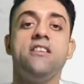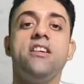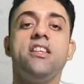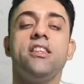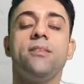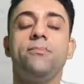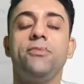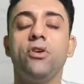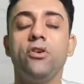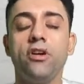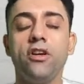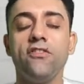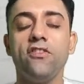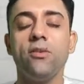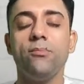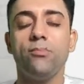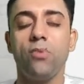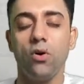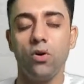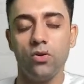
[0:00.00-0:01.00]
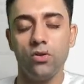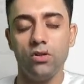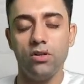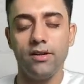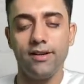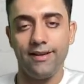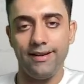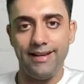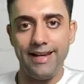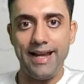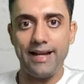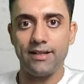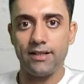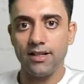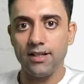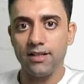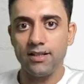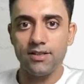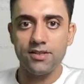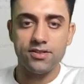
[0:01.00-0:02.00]
In the beautiful bold
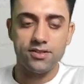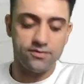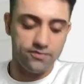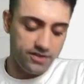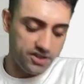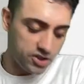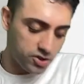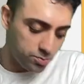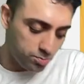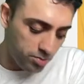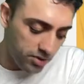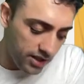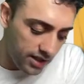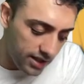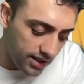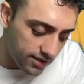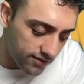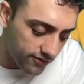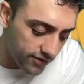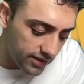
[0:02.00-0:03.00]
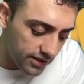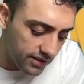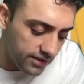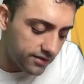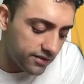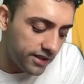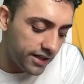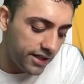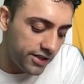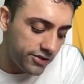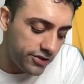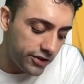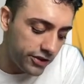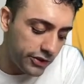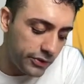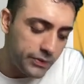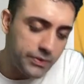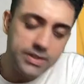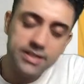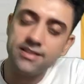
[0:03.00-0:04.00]
letters we speak, we'll
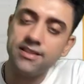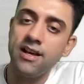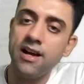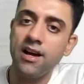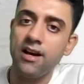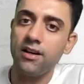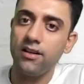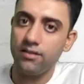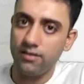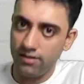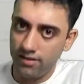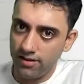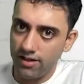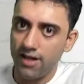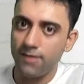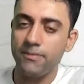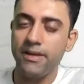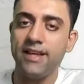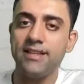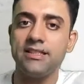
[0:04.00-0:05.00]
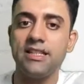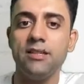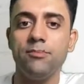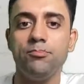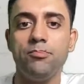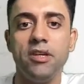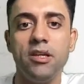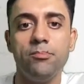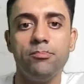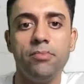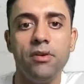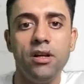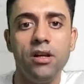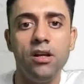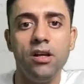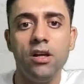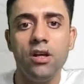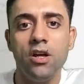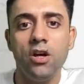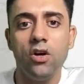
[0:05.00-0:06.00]
introduce the amazing
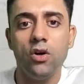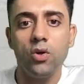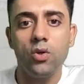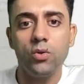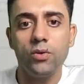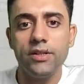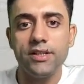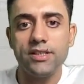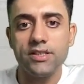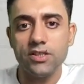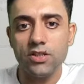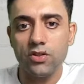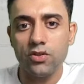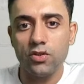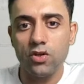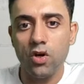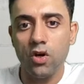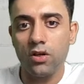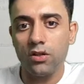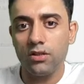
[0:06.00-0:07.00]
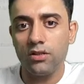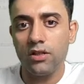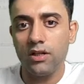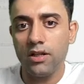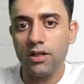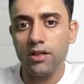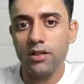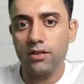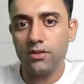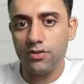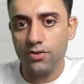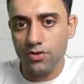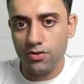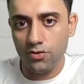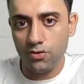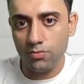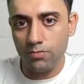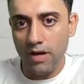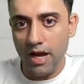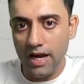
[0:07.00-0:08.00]
people who is Dr.
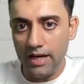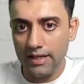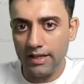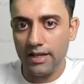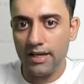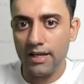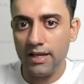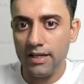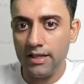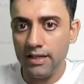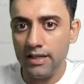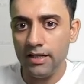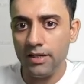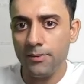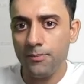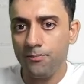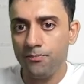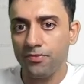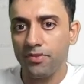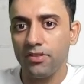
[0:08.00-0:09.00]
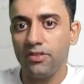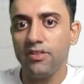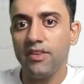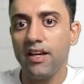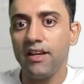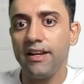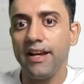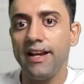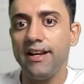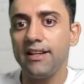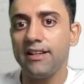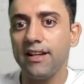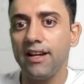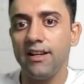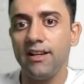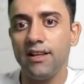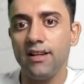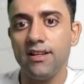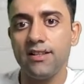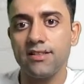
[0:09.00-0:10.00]
Shubhangi. The red
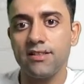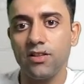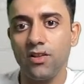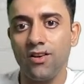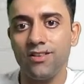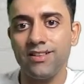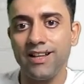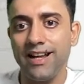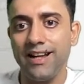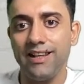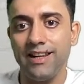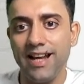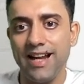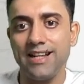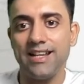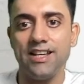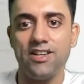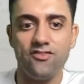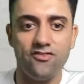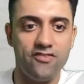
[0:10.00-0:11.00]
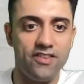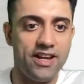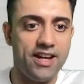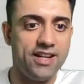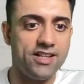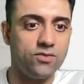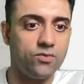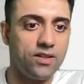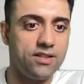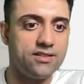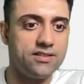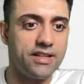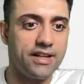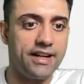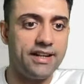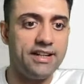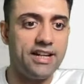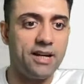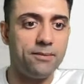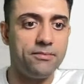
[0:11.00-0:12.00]
color is not highlighting. Wait 1
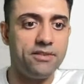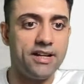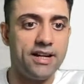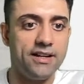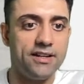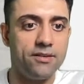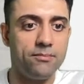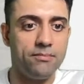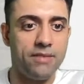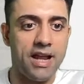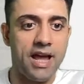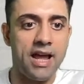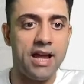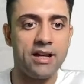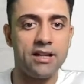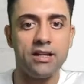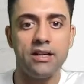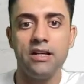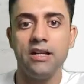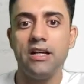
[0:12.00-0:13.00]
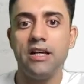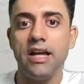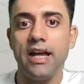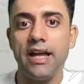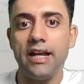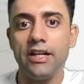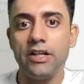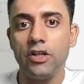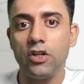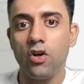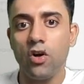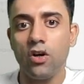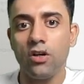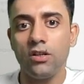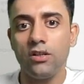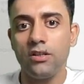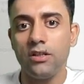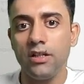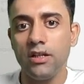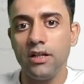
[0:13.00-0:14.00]
second, let me write in black. And
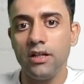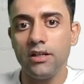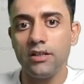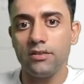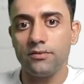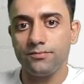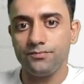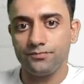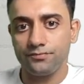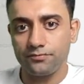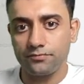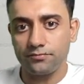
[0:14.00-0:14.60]
Dr.